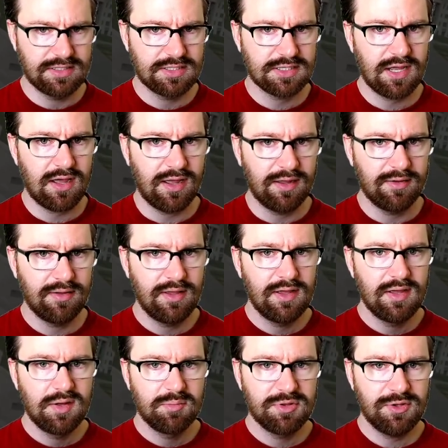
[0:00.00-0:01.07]
sky,
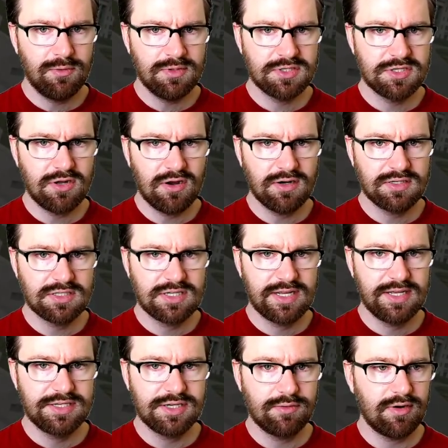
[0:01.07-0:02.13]
but the North Star
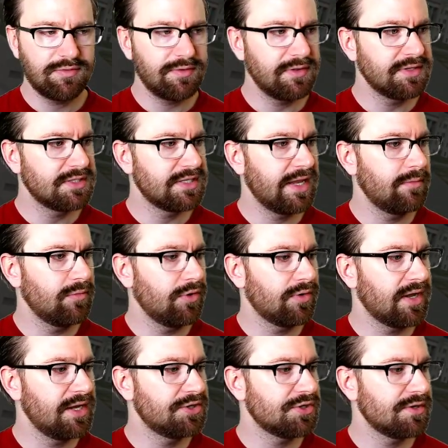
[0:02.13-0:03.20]
stays in roughly the same
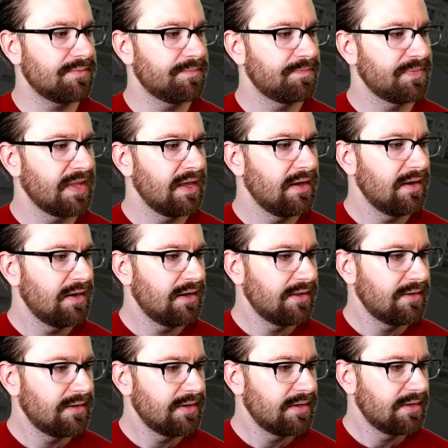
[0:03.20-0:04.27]
location.
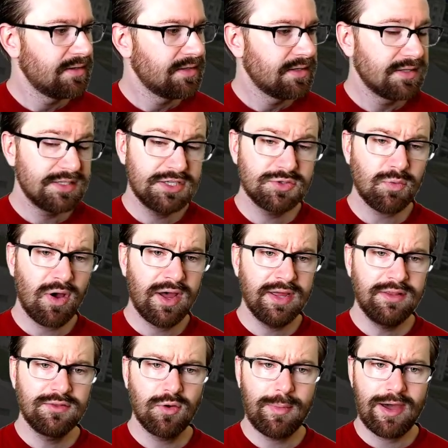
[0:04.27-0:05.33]
This is why,
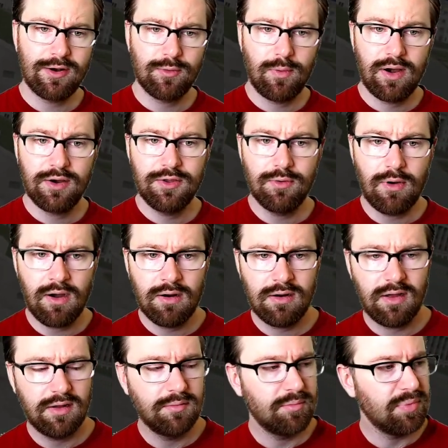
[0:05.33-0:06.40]
no matter where you are
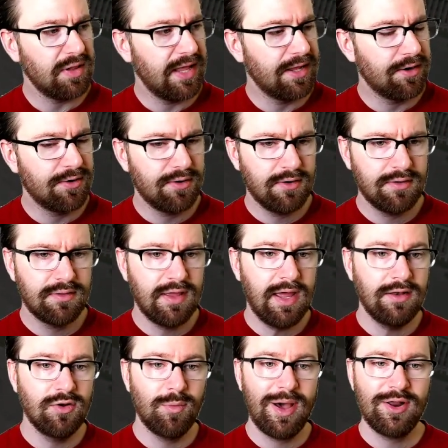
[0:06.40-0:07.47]
on planet Earth, and
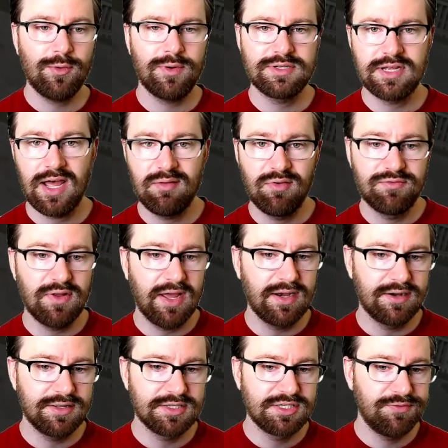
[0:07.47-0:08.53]
no matter what time of night it
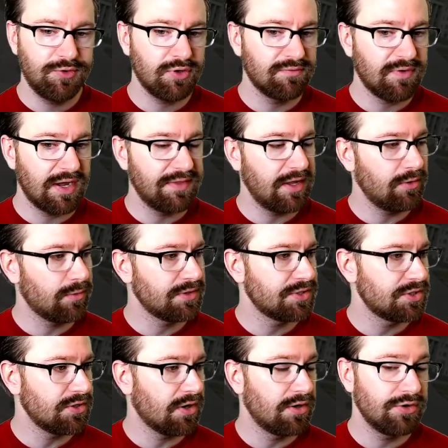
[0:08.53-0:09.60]
is, if you can find that North
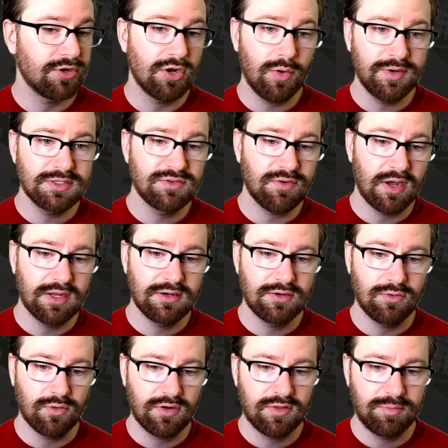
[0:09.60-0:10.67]
Star, you can always find
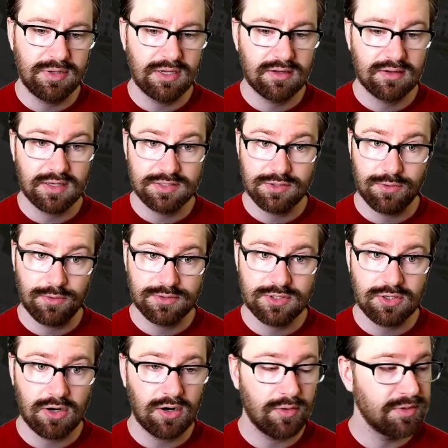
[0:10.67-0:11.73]
north because the North
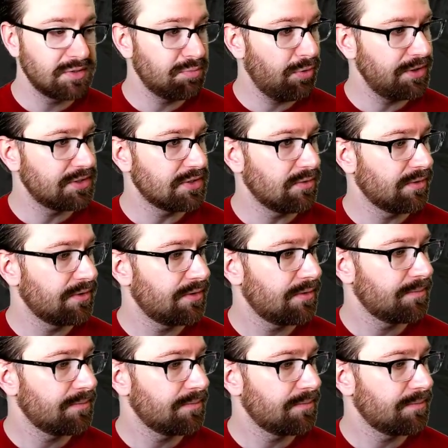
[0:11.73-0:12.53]
Star always points north.